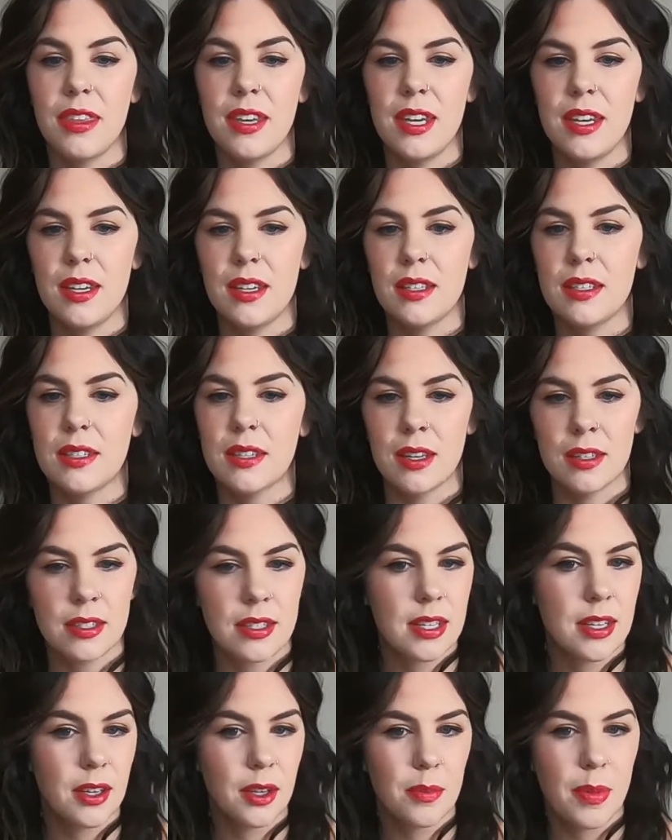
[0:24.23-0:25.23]
the
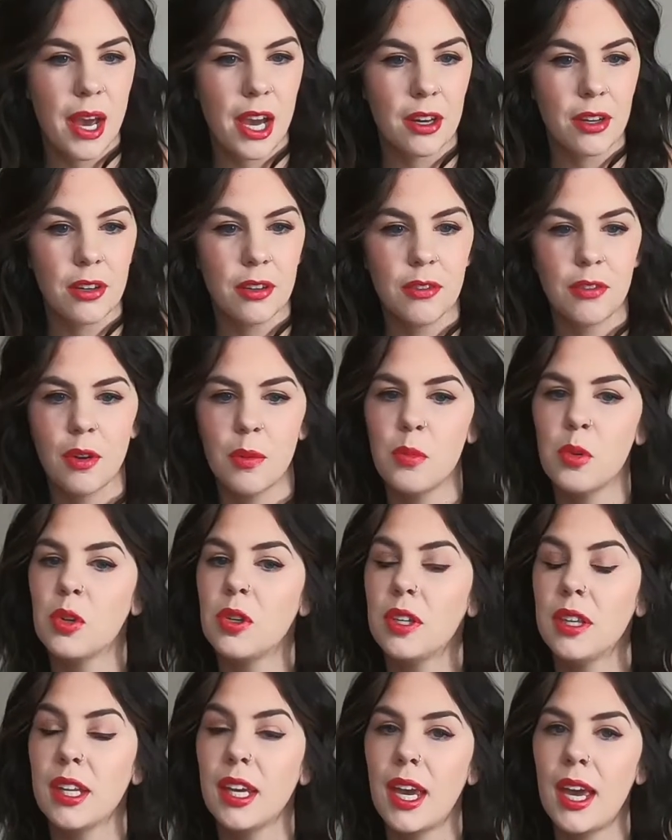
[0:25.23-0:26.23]
Sunseeker pattern from
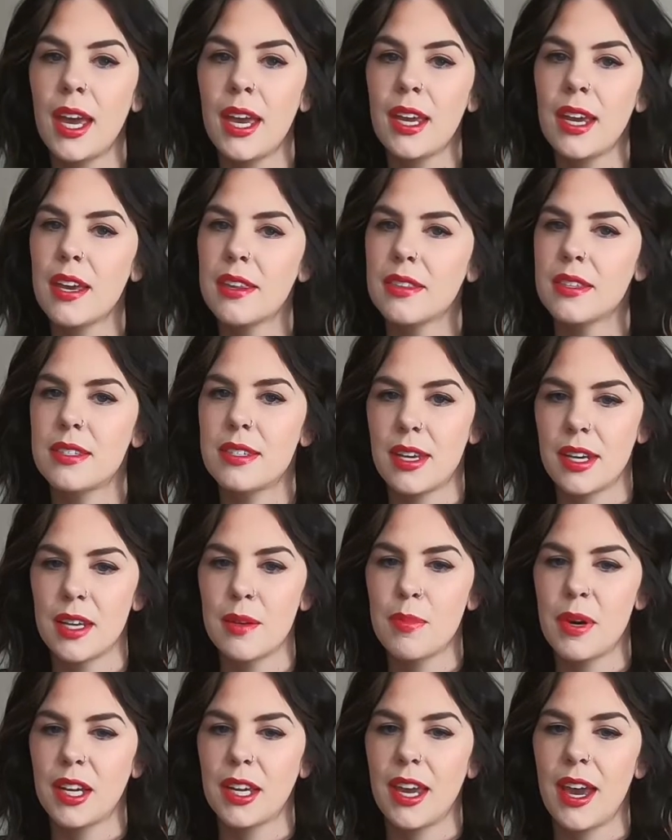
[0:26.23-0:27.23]
Wool & the Gang and the
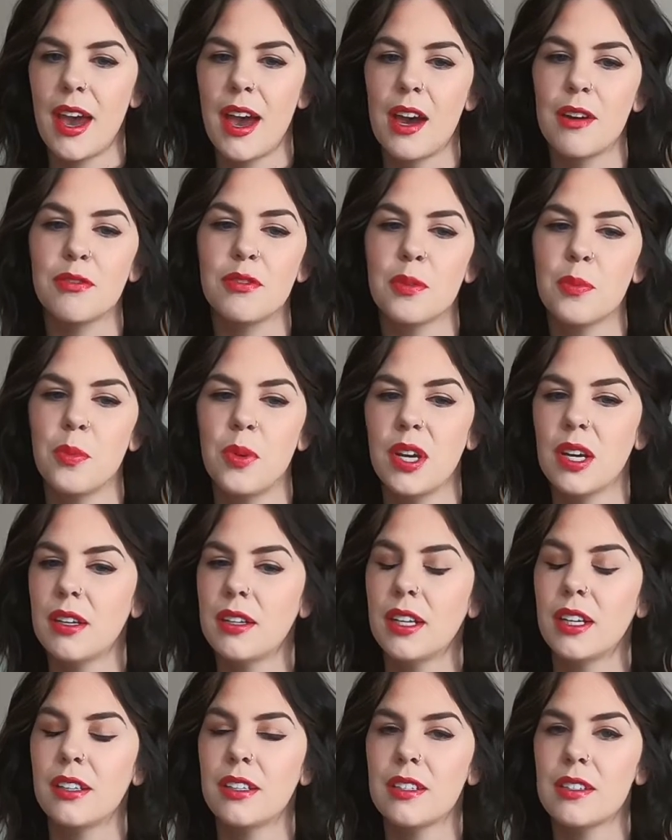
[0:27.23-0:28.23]
Sunny Bucket Hat from We
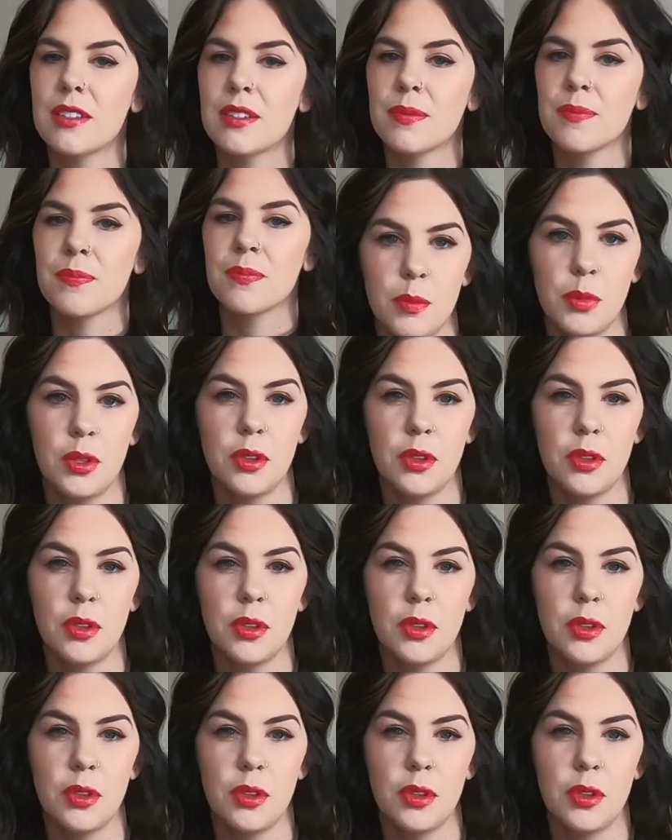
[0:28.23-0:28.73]
Are Knitters.